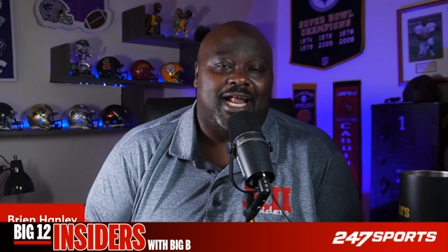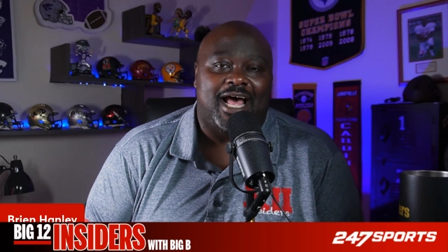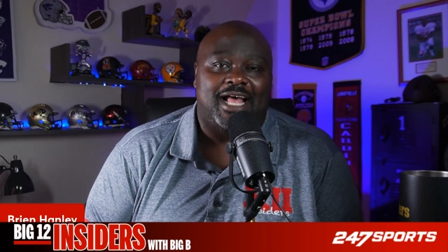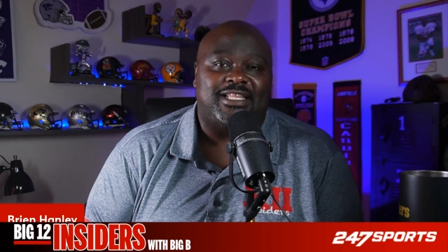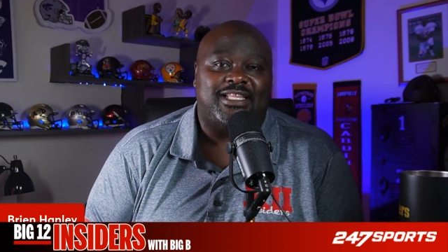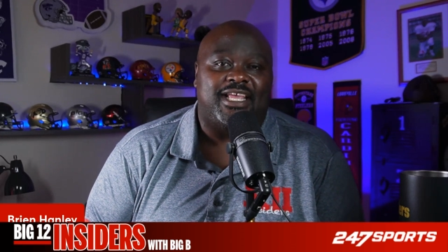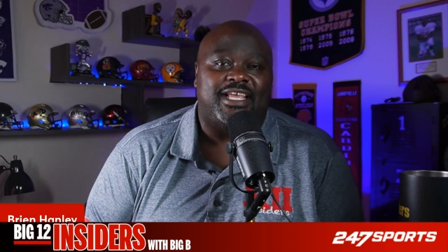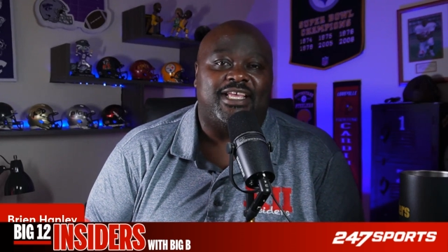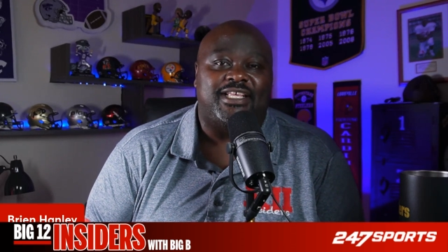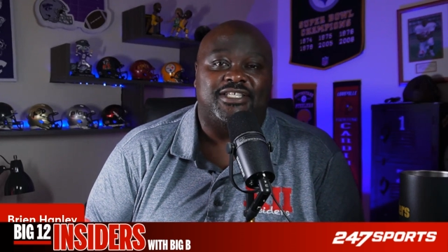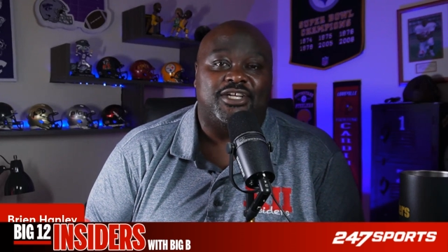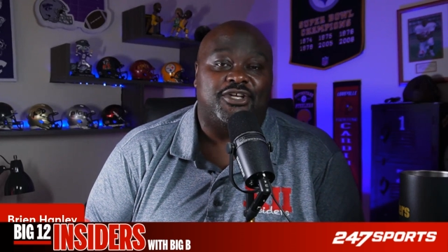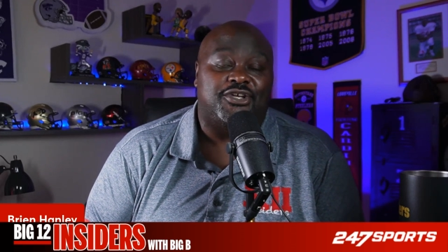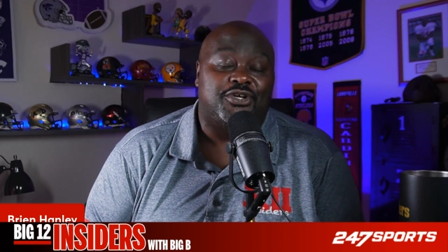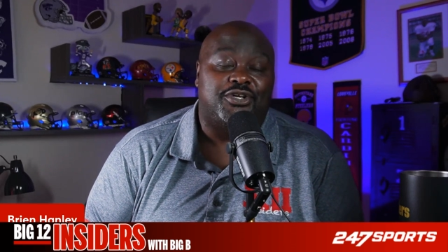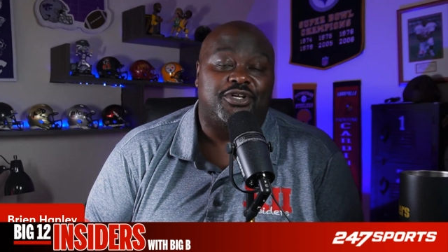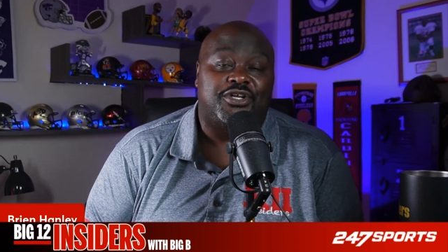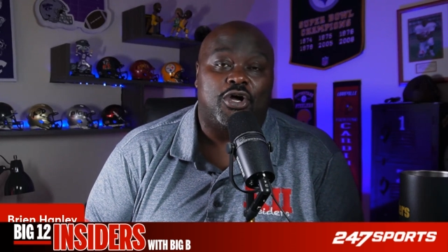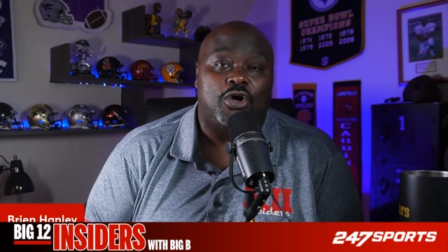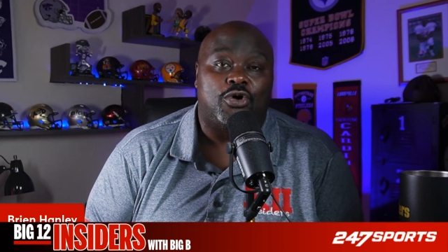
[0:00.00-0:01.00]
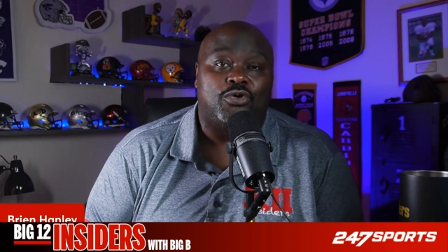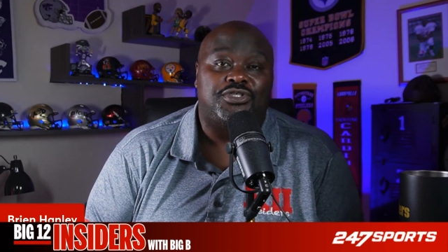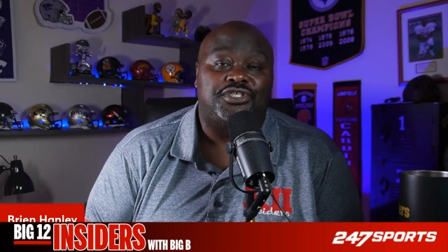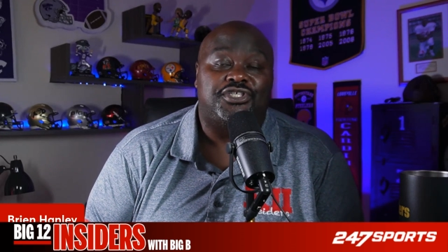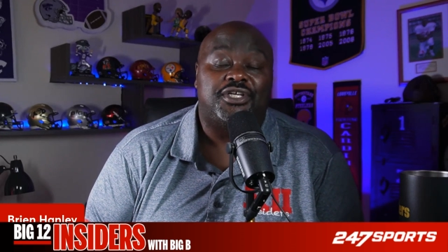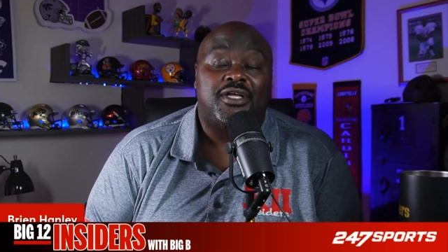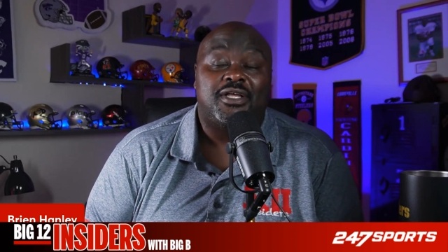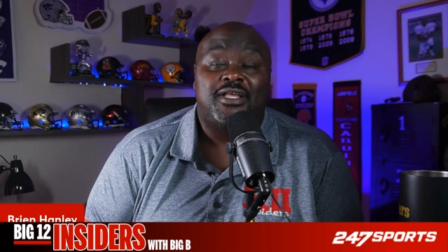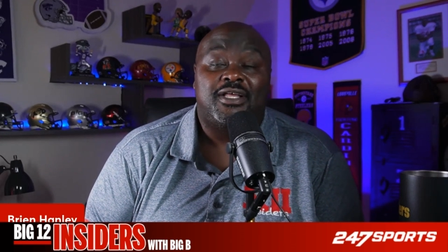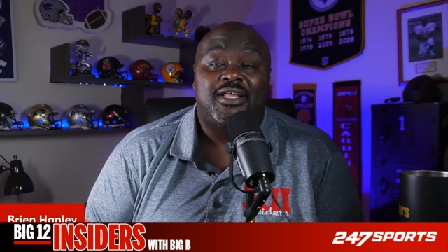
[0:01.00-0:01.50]
I think he's a good
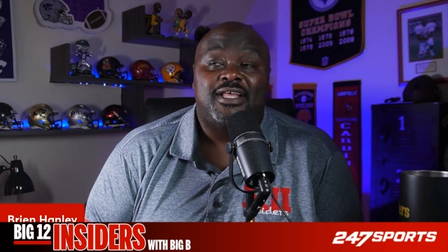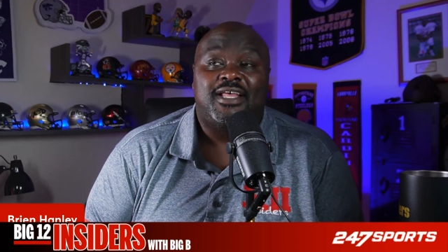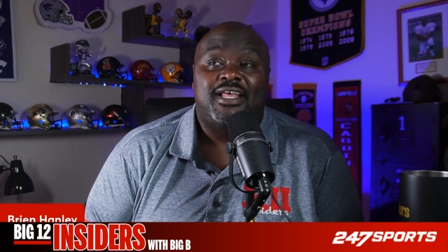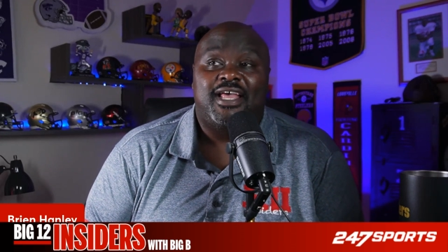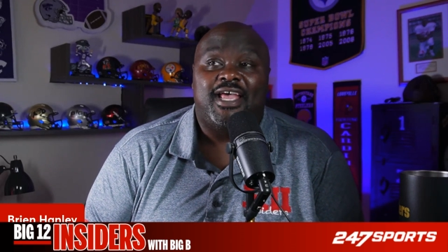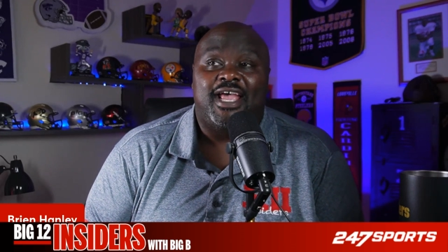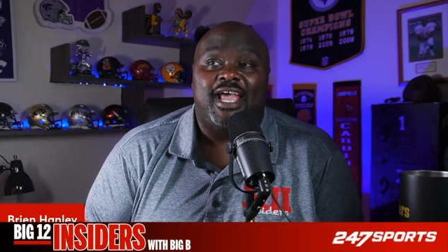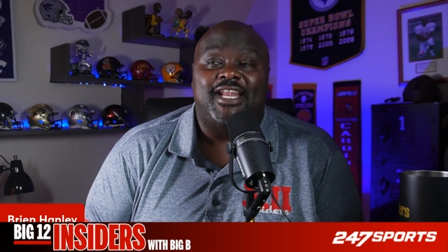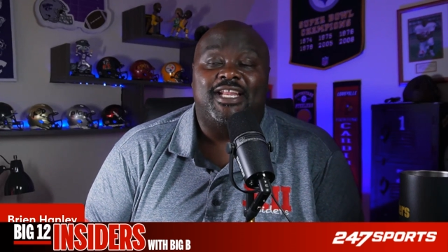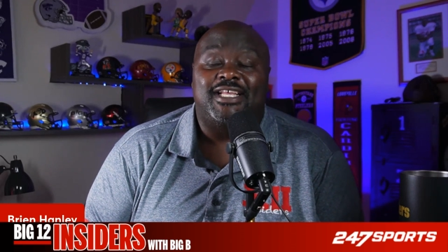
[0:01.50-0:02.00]
coach, and